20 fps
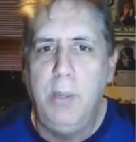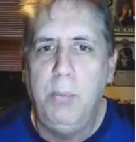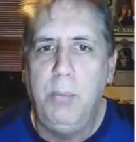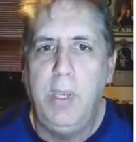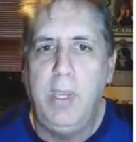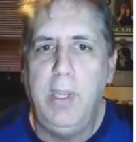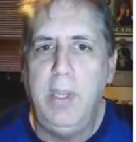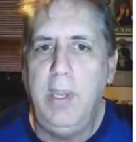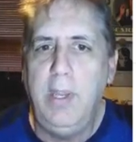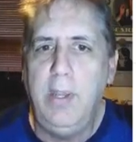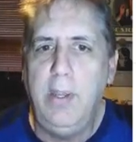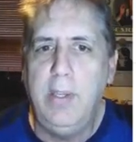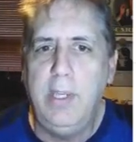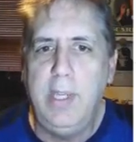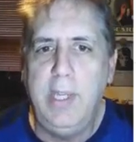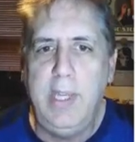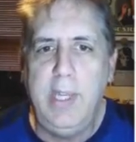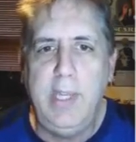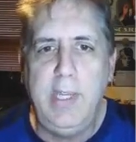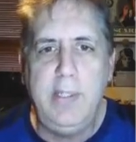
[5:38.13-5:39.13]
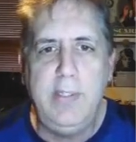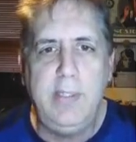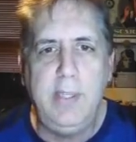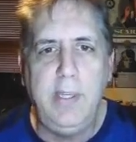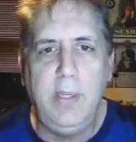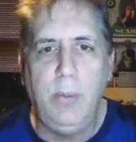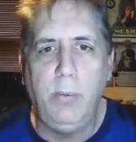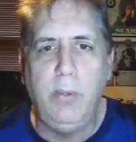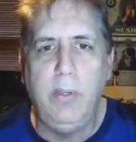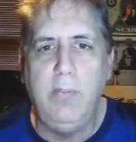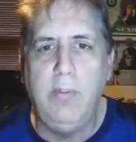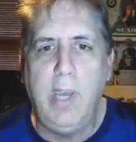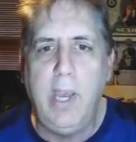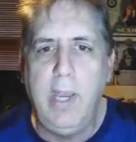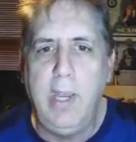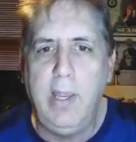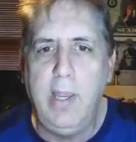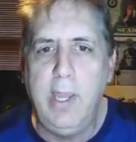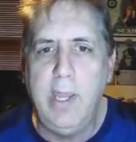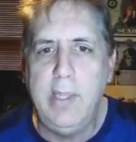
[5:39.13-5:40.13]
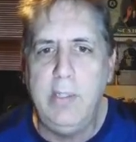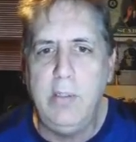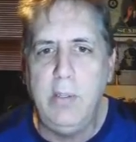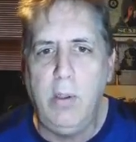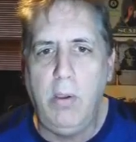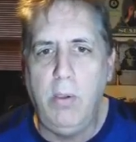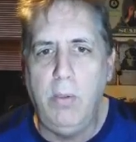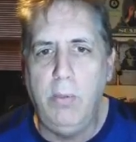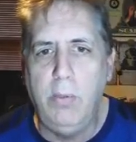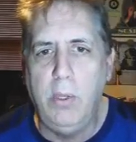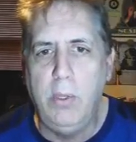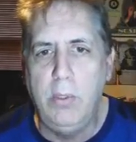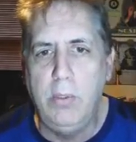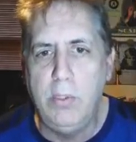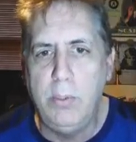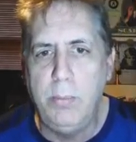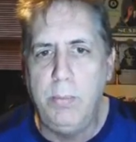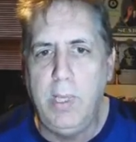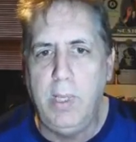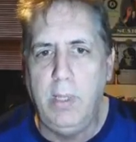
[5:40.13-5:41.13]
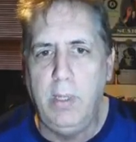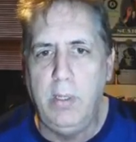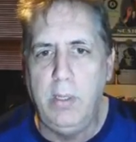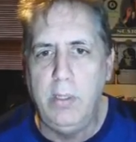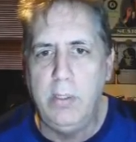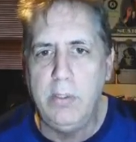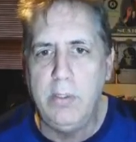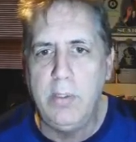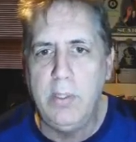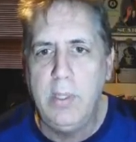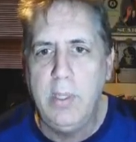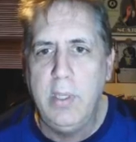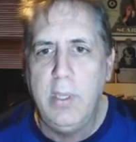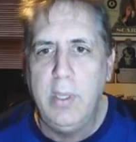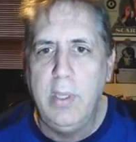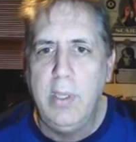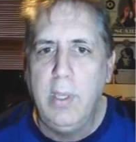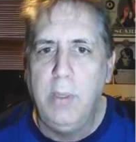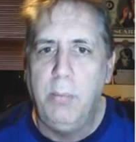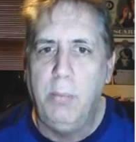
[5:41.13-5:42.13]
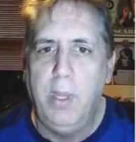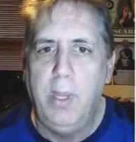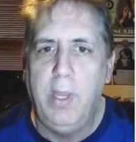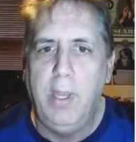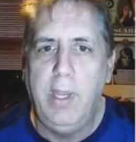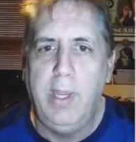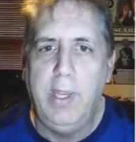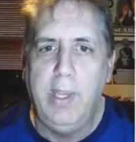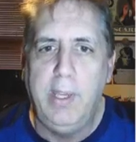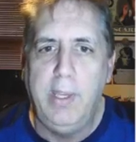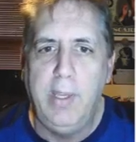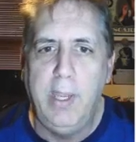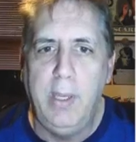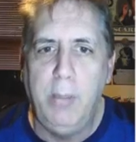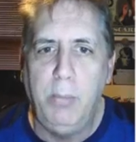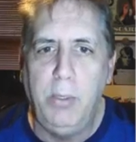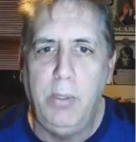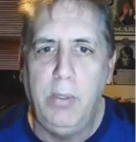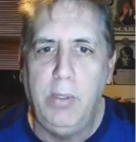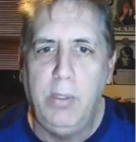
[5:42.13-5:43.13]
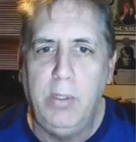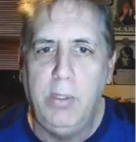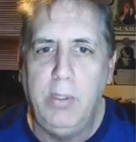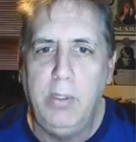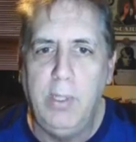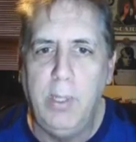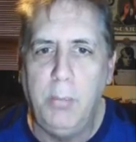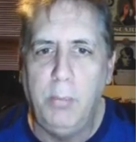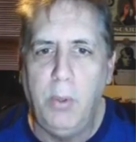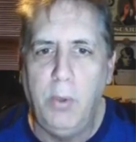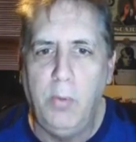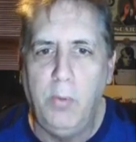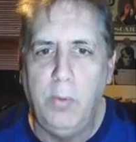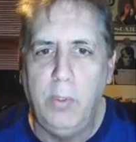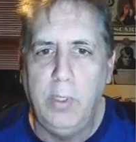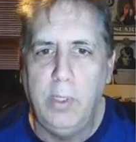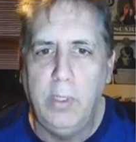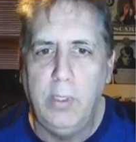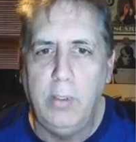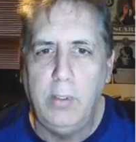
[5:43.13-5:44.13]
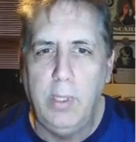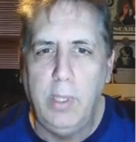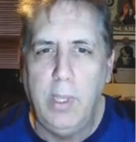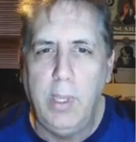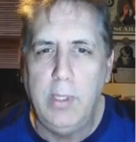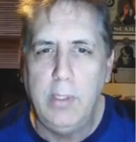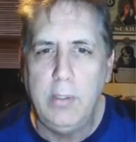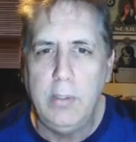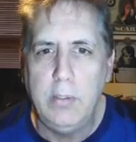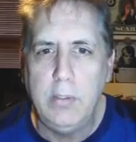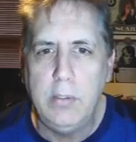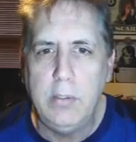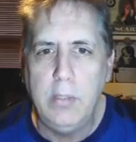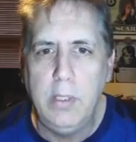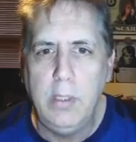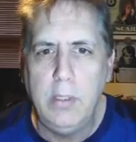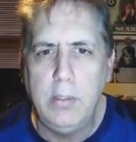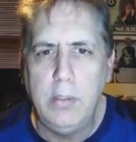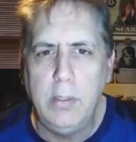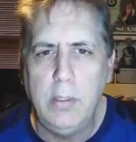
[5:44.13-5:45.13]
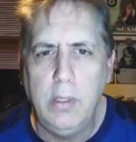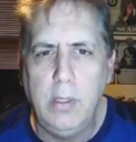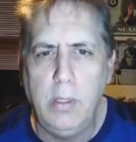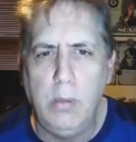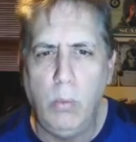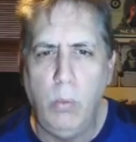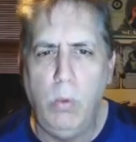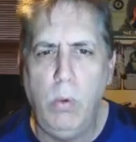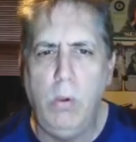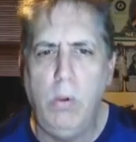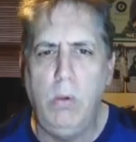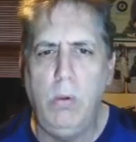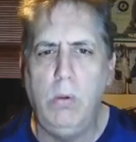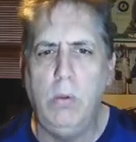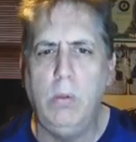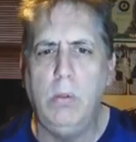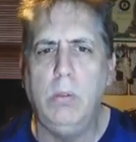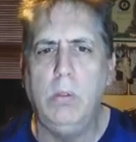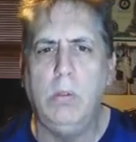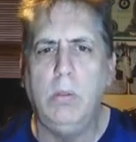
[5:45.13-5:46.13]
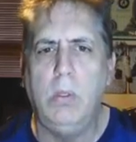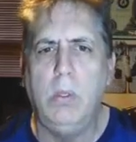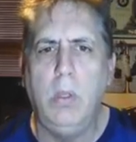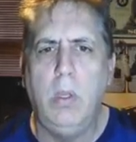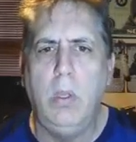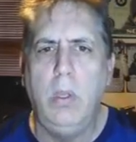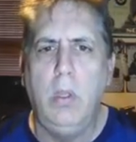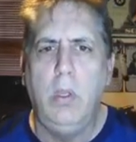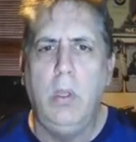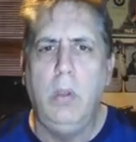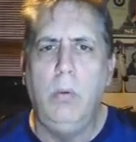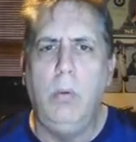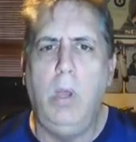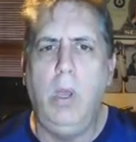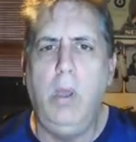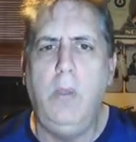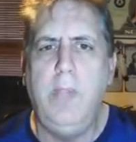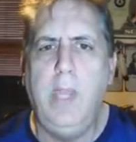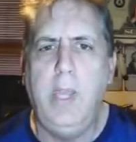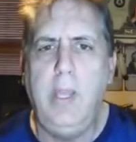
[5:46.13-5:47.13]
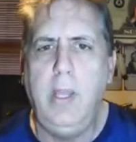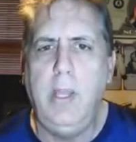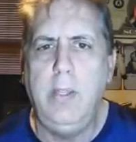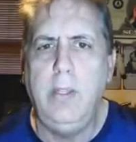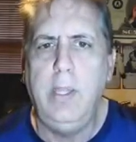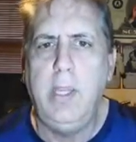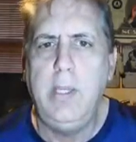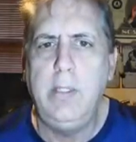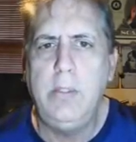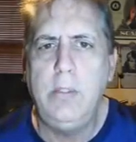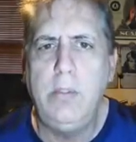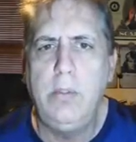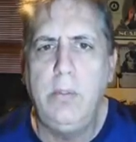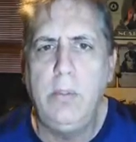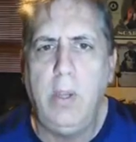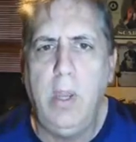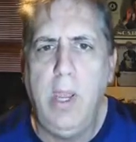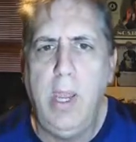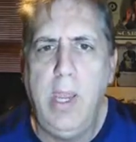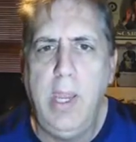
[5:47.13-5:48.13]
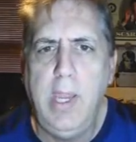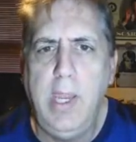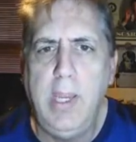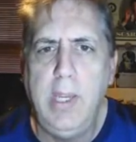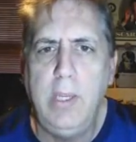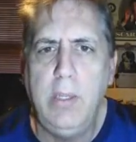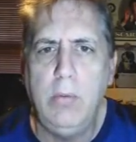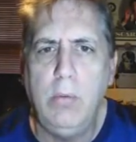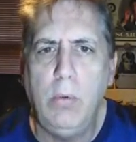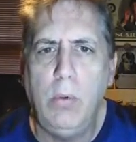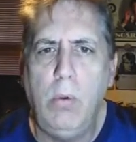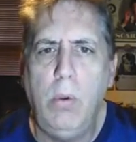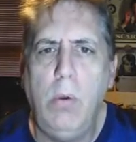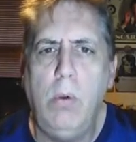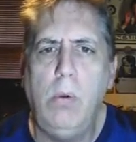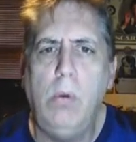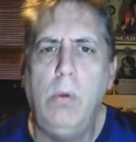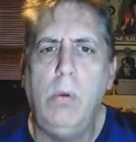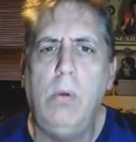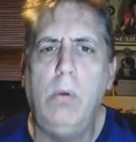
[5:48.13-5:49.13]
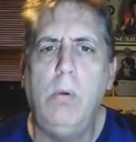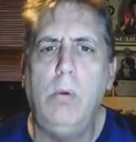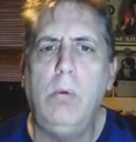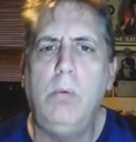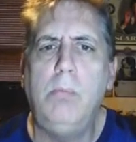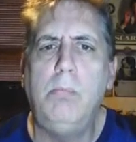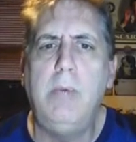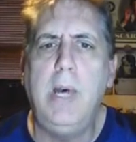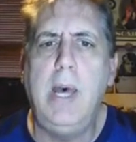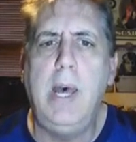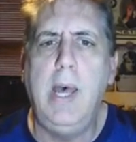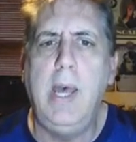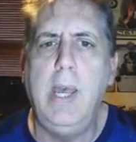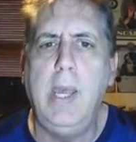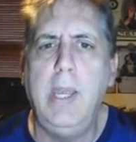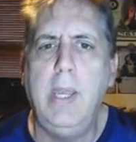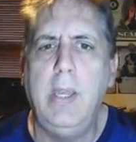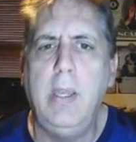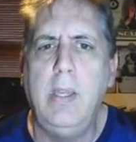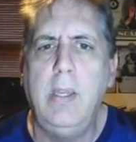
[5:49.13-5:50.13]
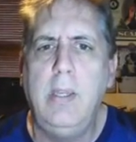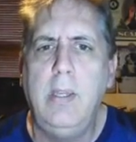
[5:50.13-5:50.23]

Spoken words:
But, you know, easy to revitalize all those pillars. But I had a neighbor come over the other day. I could just see his look. Whoa, well, that's strange. Oh, my,